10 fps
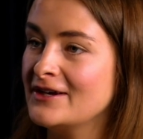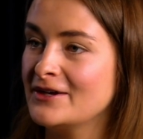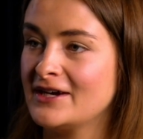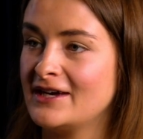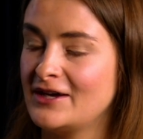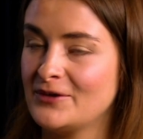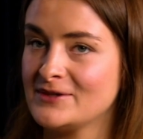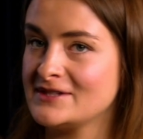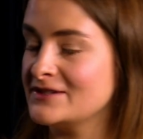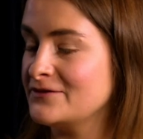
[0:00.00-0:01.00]
Yeah.
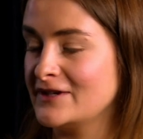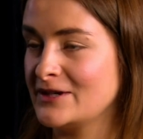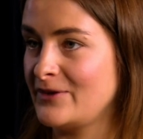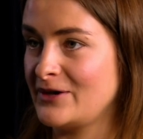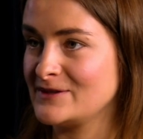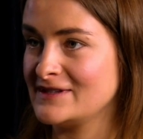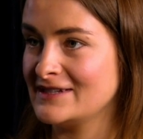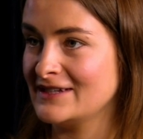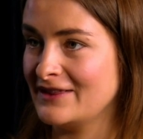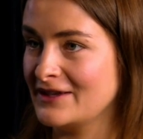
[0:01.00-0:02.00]
What do you think about
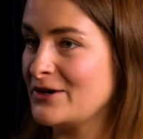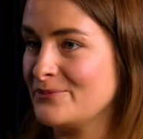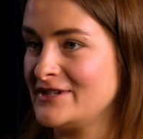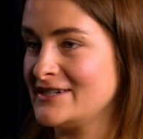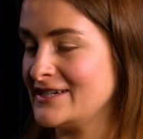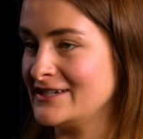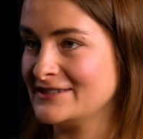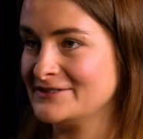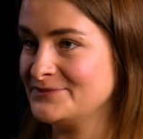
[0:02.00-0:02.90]
the competition?